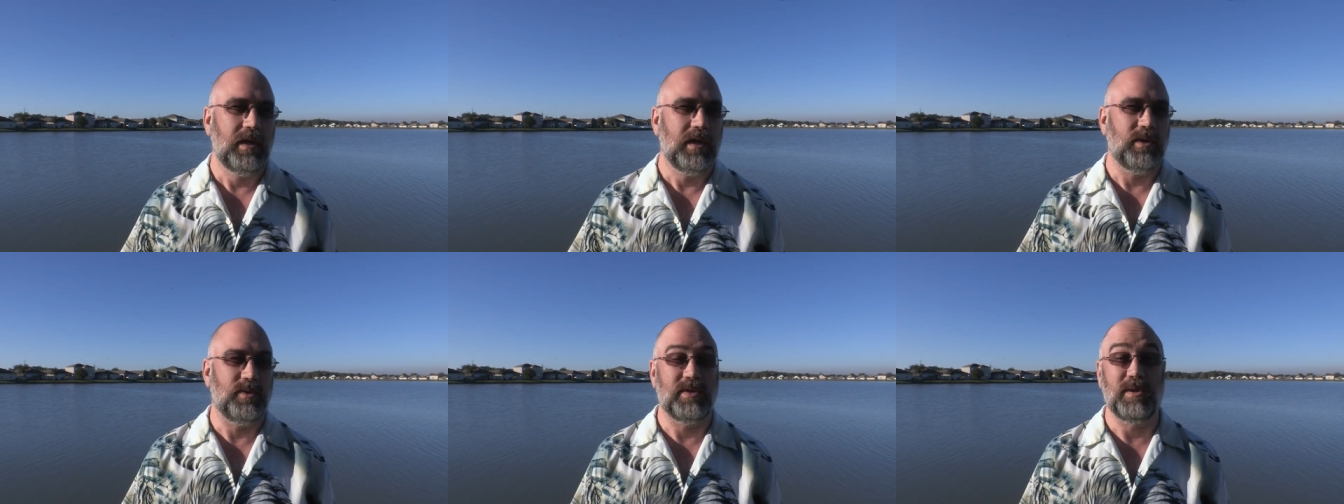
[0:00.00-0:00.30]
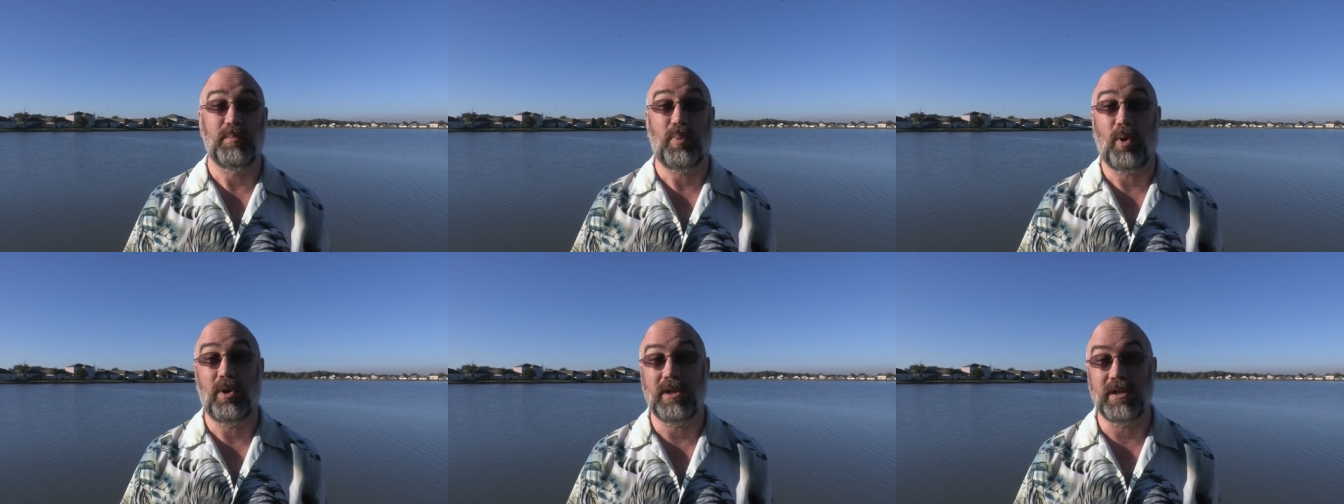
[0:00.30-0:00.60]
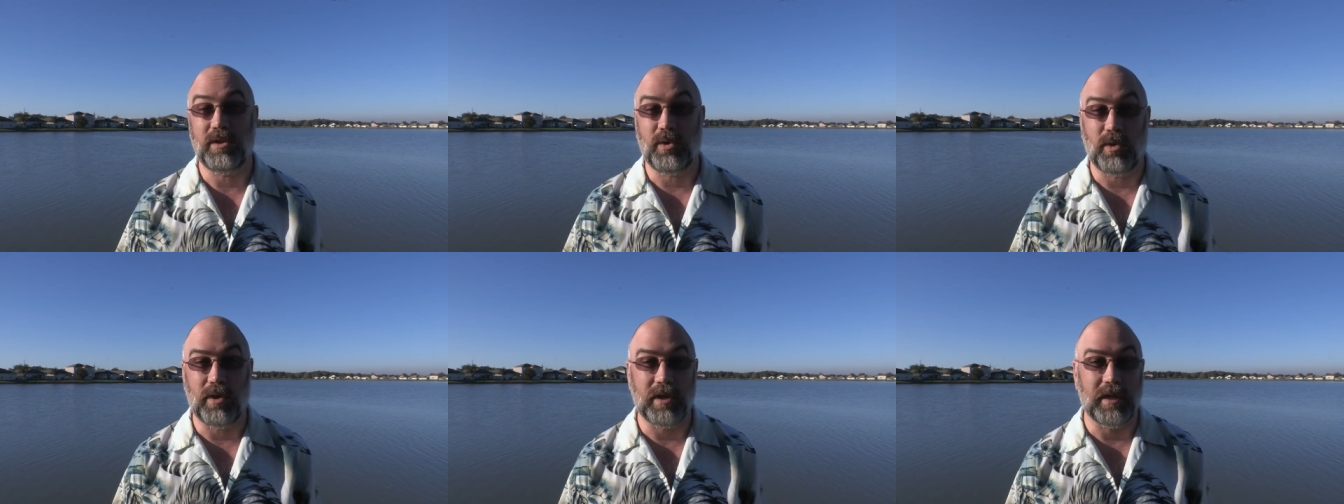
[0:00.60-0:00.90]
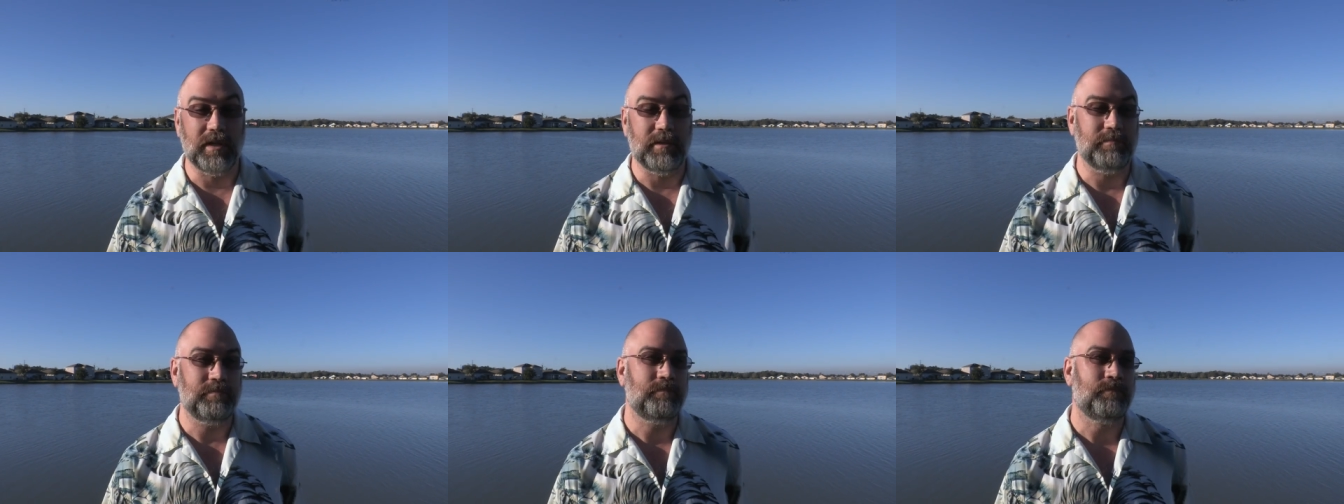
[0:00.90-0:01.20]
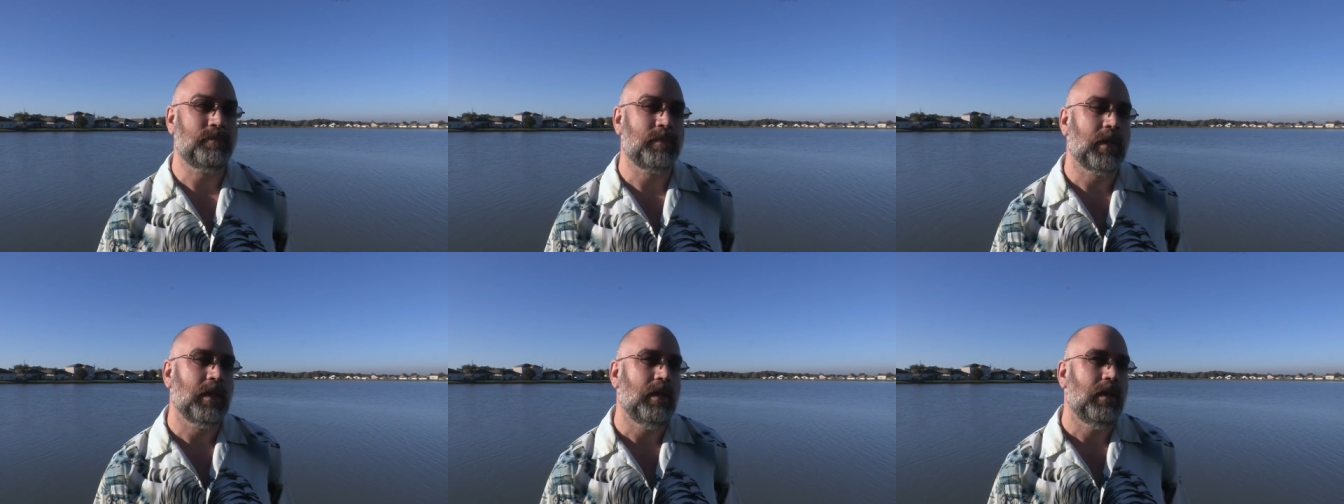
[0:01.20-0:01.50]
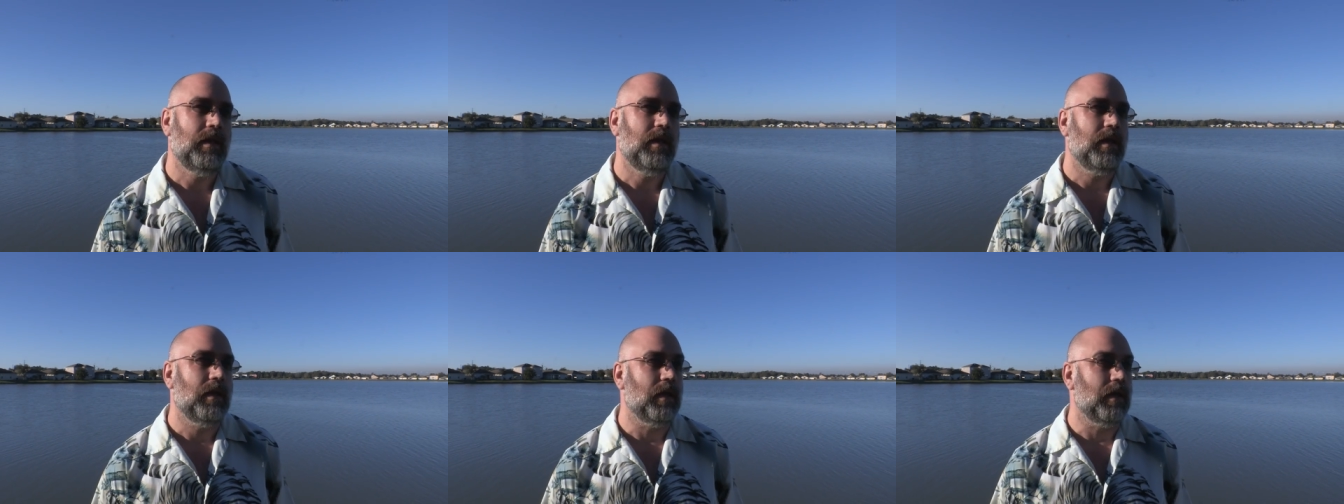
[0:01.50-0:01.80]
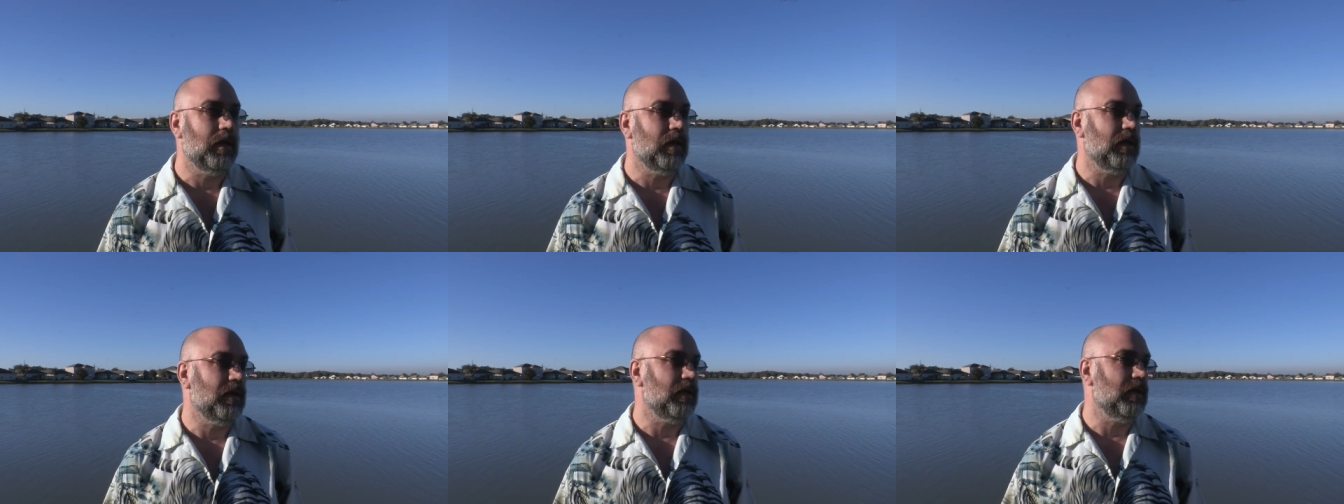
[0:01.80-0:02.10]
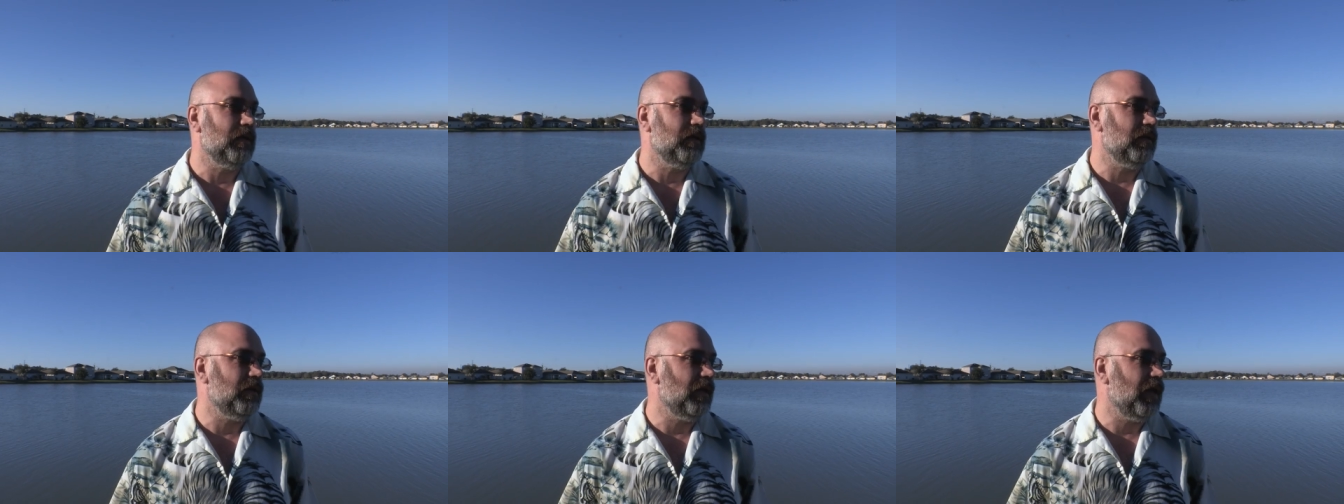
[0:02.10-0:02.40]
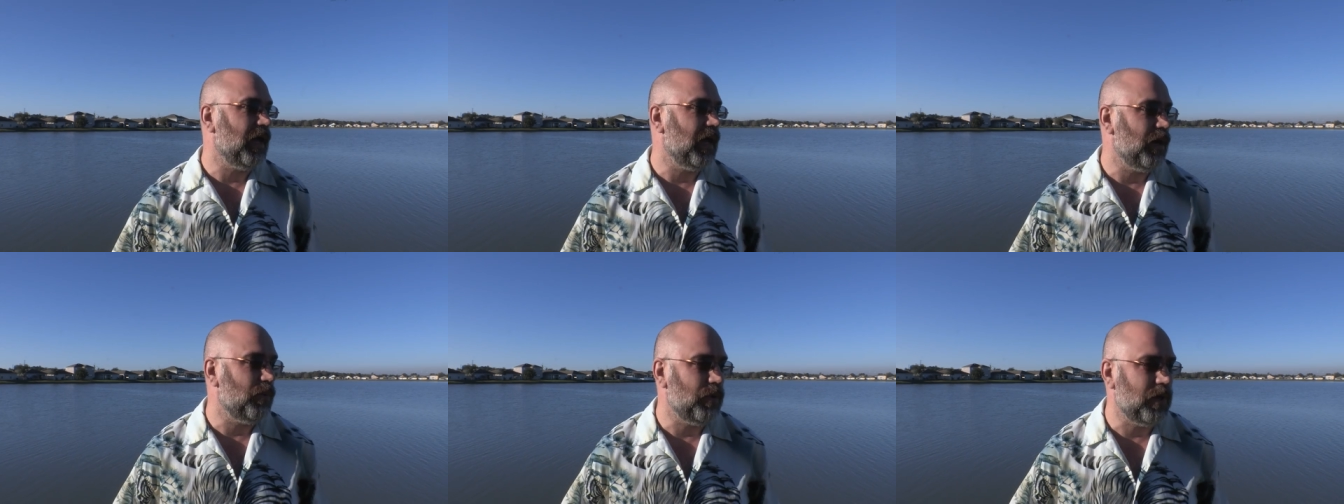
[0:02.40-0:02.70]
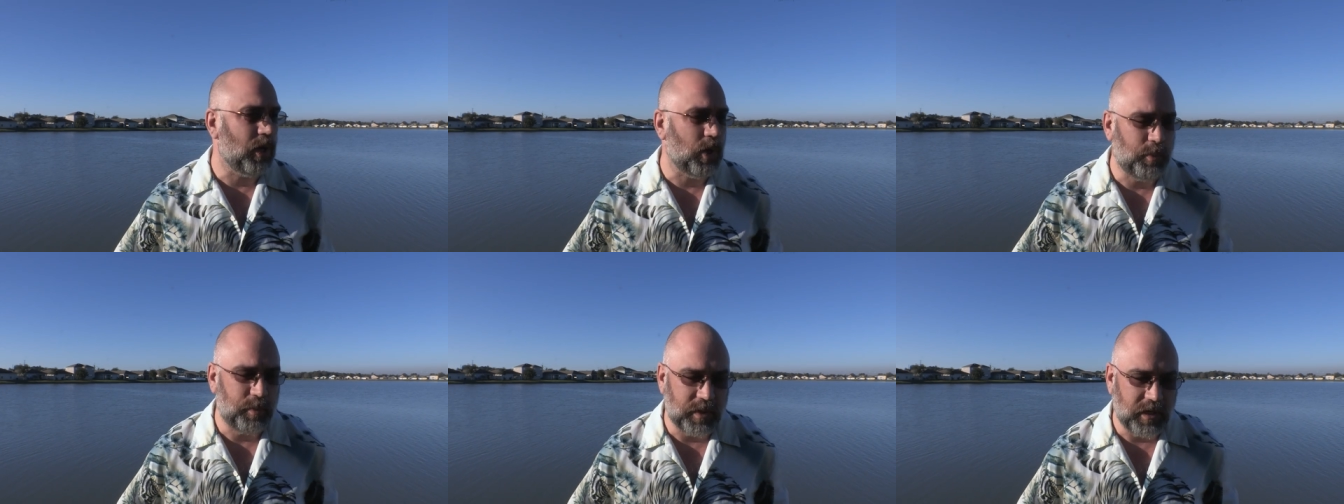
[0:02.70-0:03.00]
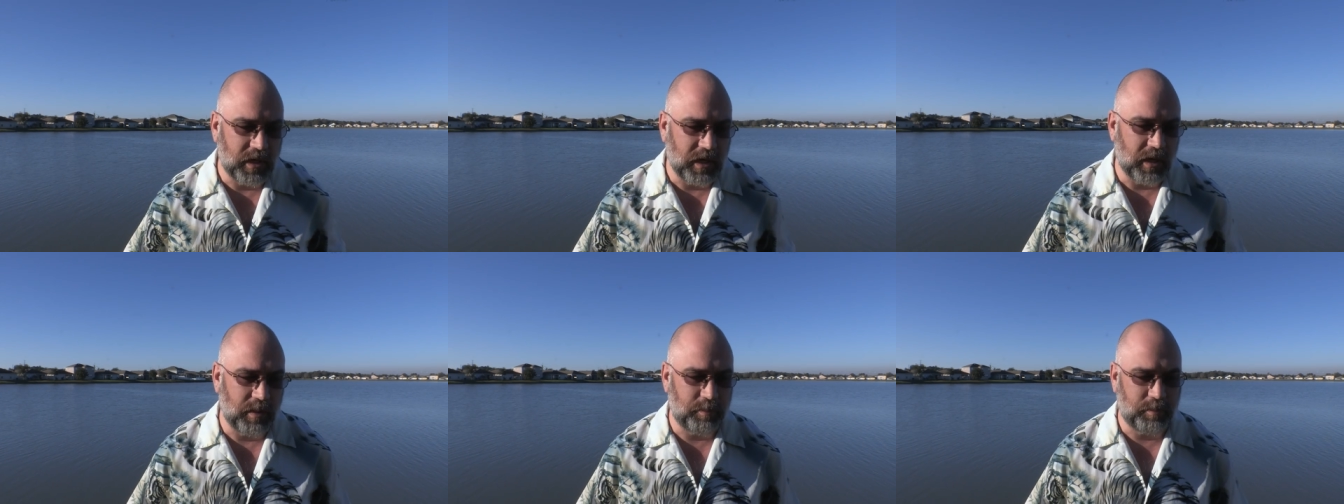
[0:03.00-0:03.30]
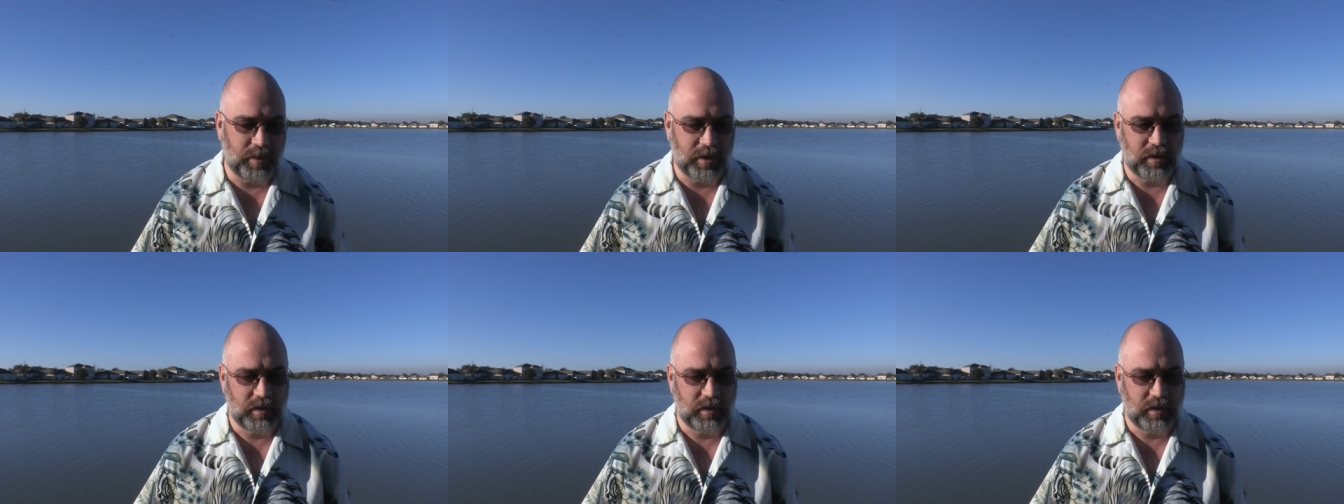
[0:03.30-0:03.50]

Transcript: It was in Portland, Oregon, and uh, we opened up.